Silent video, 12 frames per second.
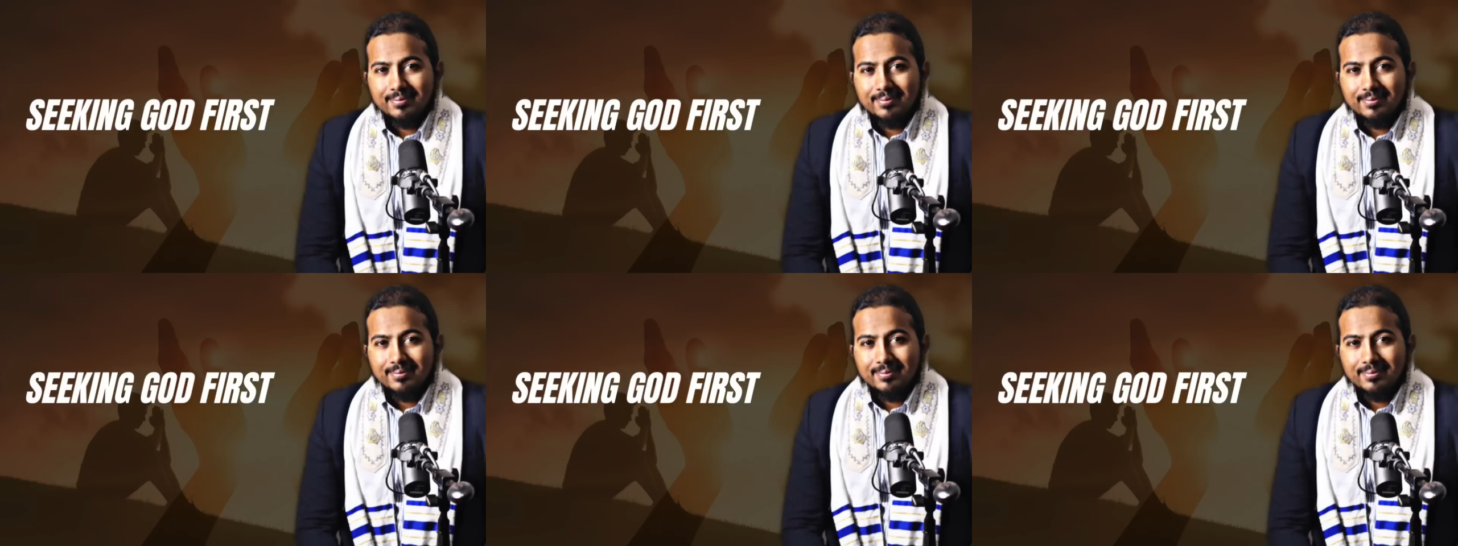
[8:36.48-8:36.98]

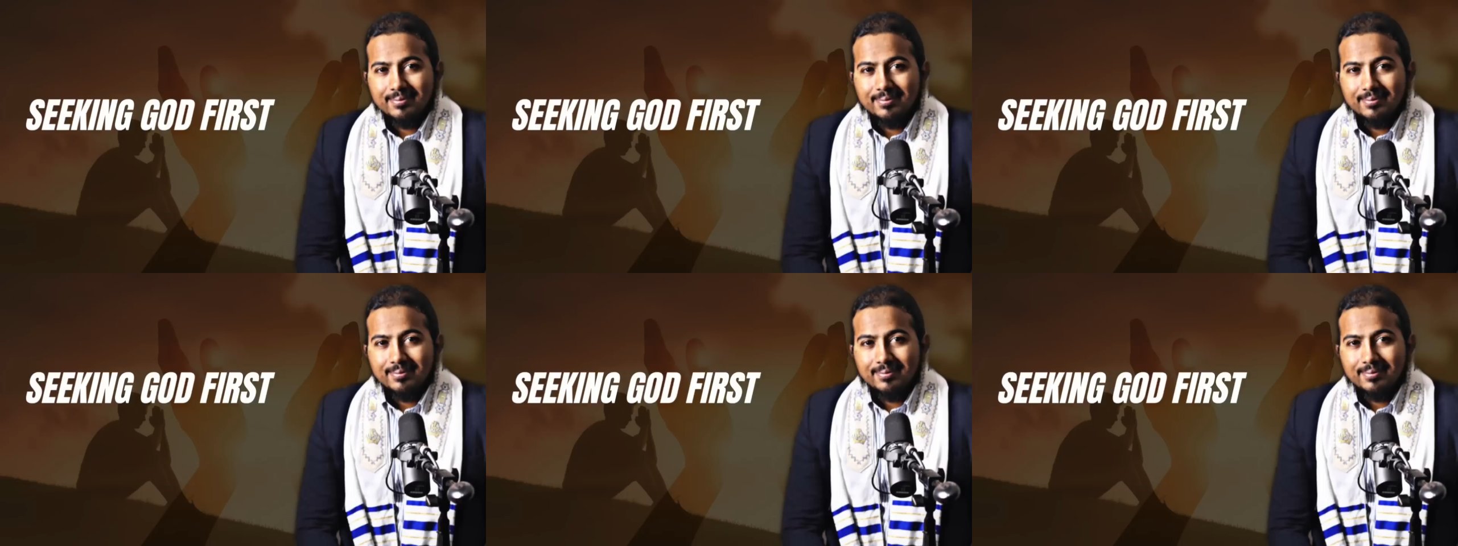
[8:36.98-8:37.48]

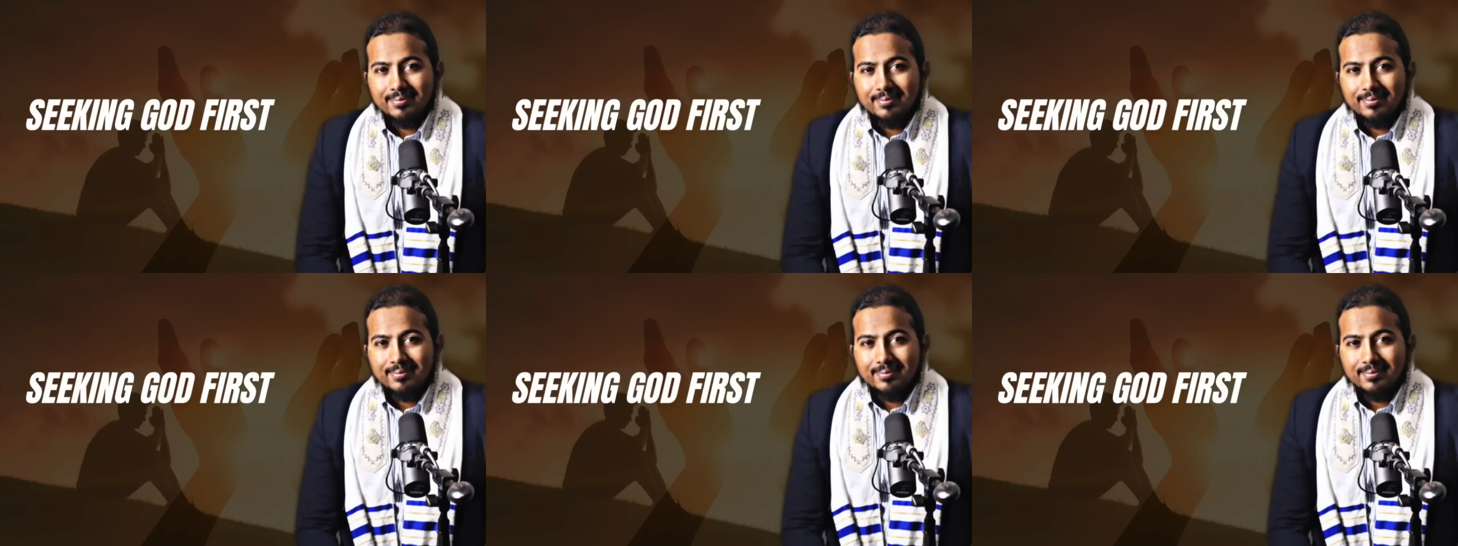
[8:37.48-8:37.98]

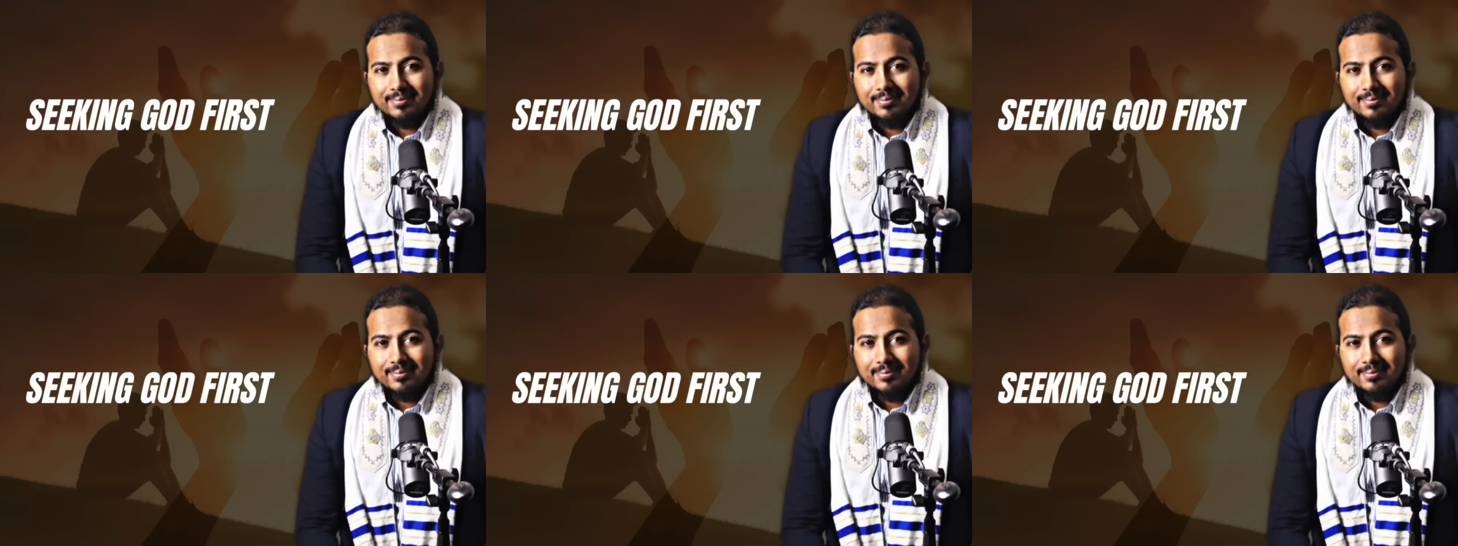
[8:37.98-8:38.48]

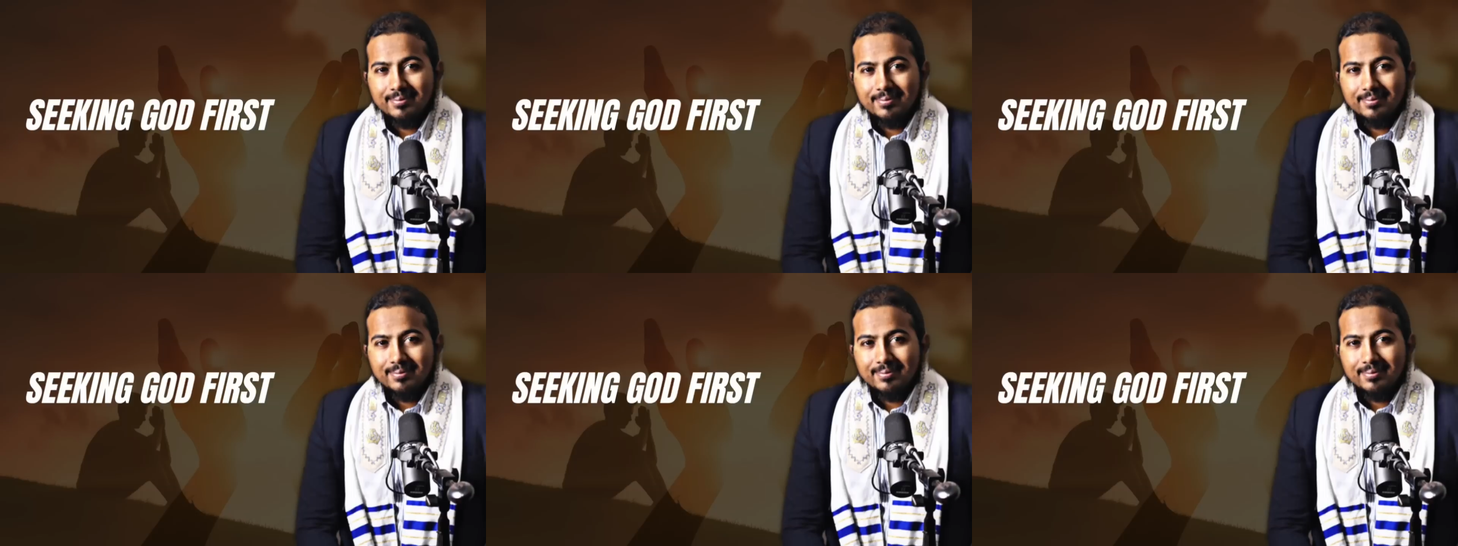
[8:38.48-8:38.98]

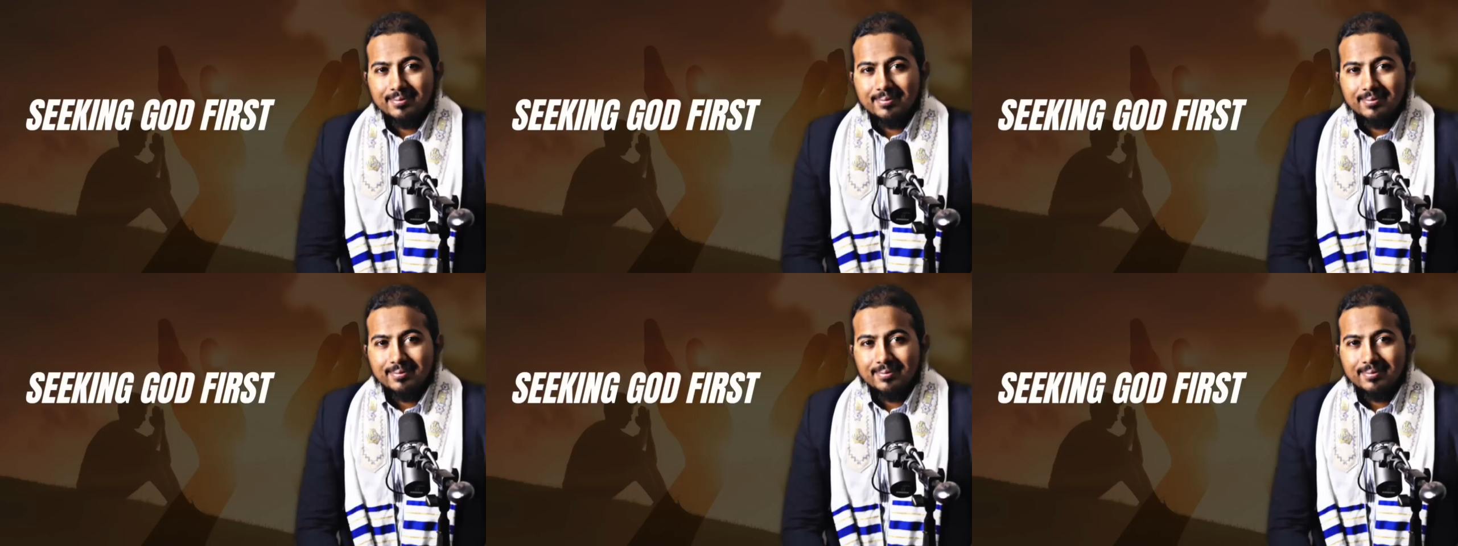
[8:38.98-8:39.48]

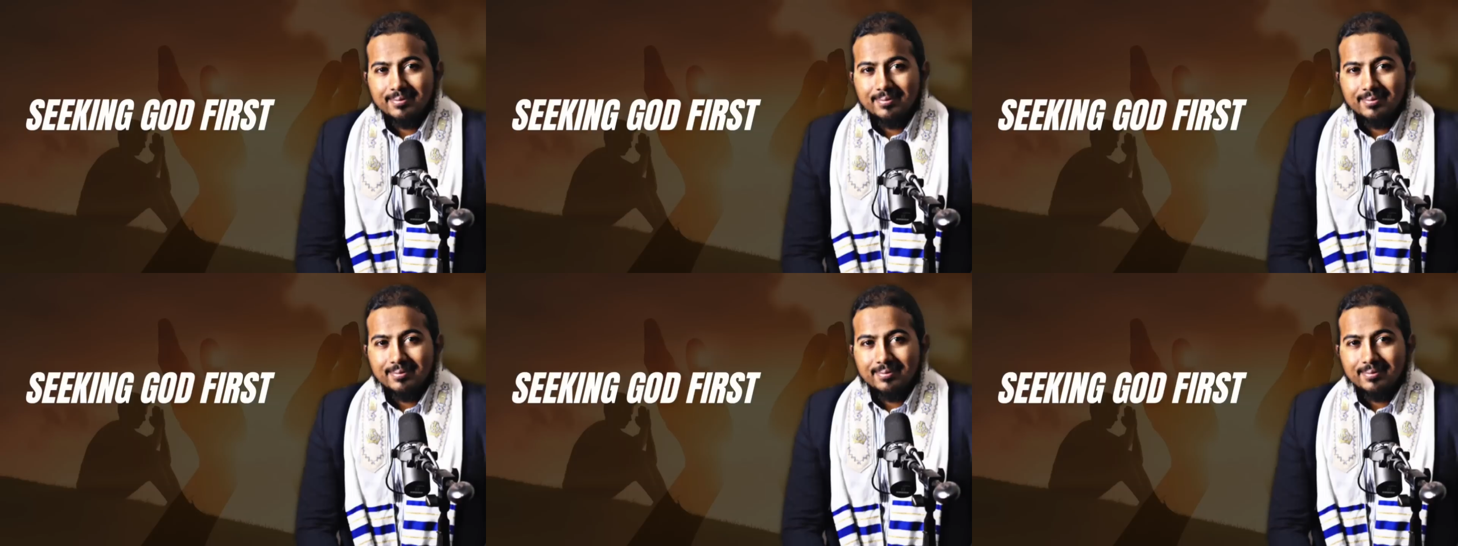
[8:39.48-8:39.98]

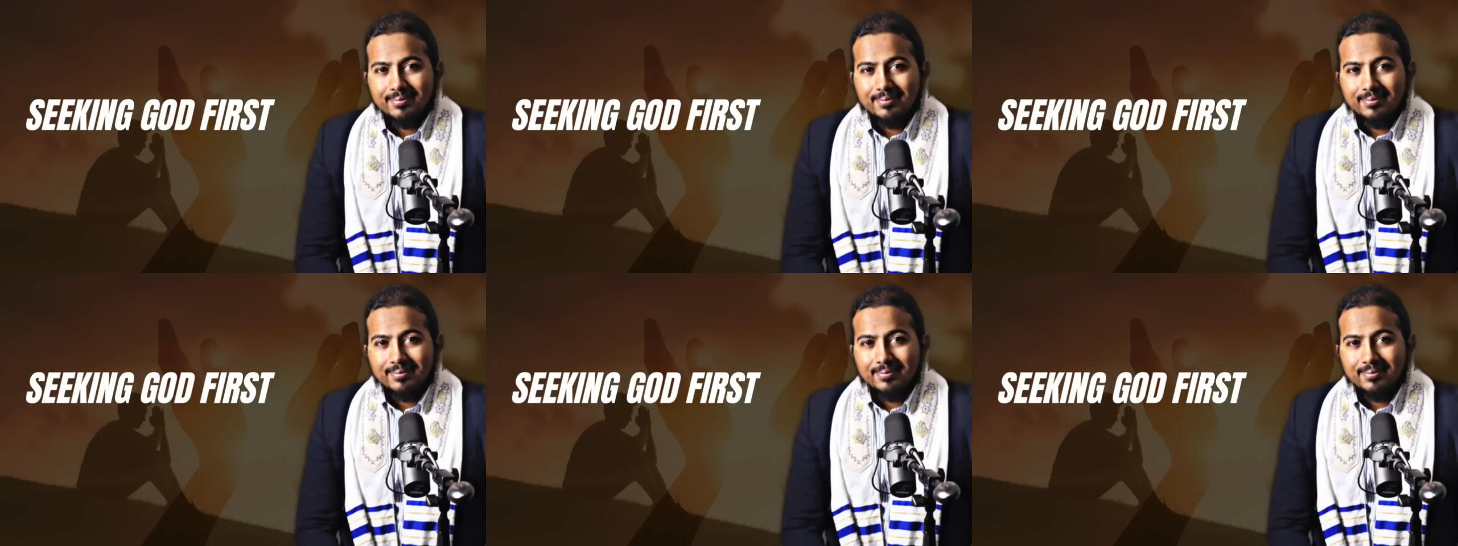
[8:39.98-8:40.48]

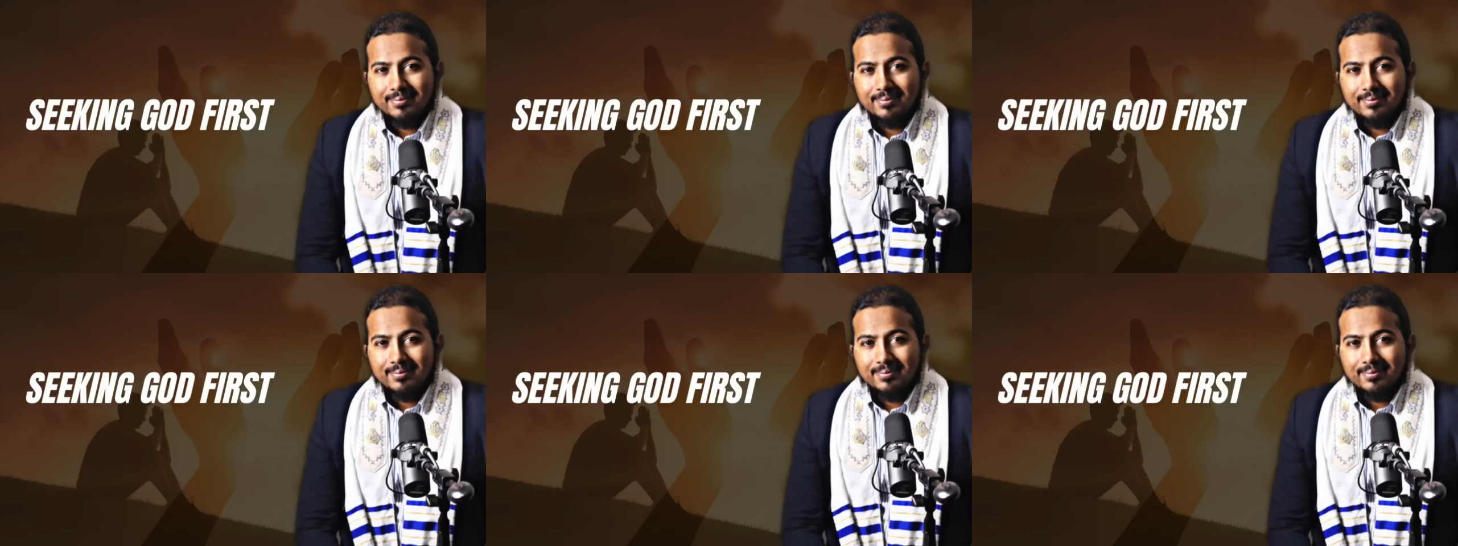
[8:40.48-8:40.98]

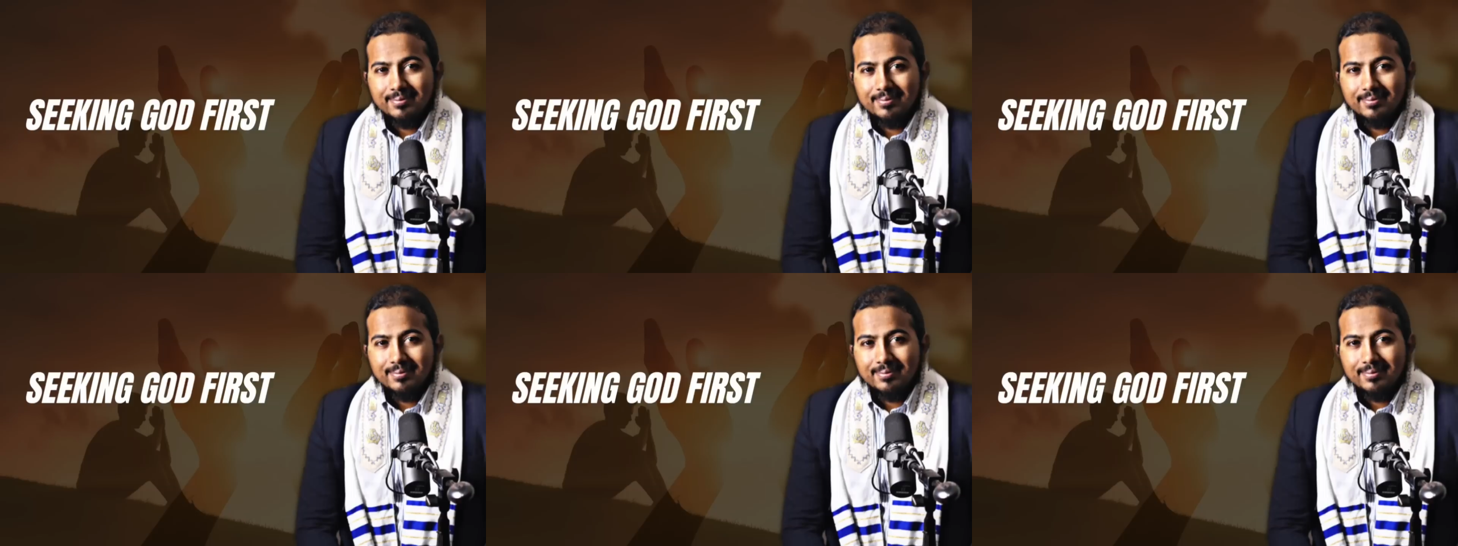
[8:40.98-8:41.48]

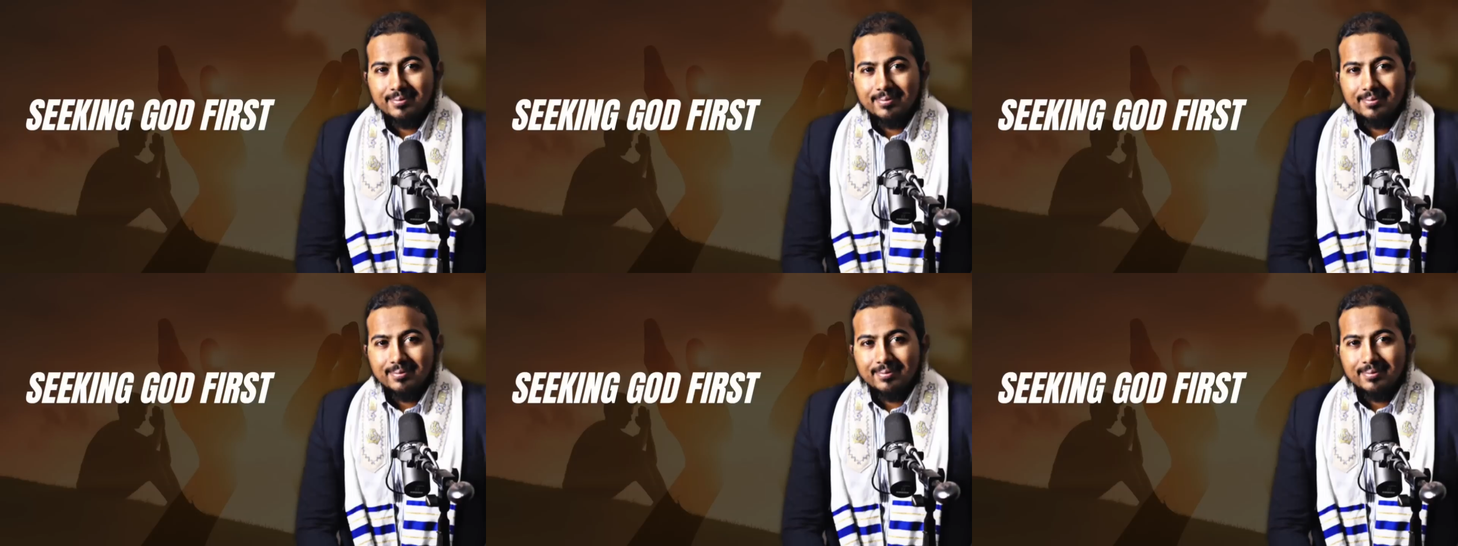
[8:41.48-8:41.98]

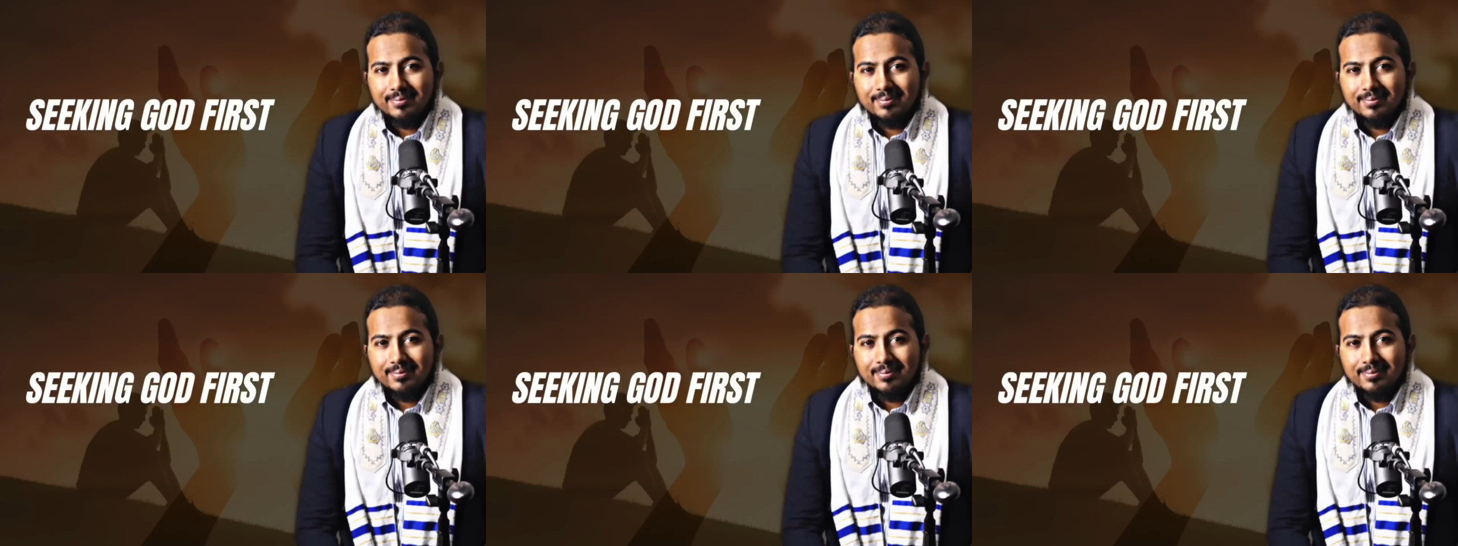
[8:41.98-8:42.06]
[no speech]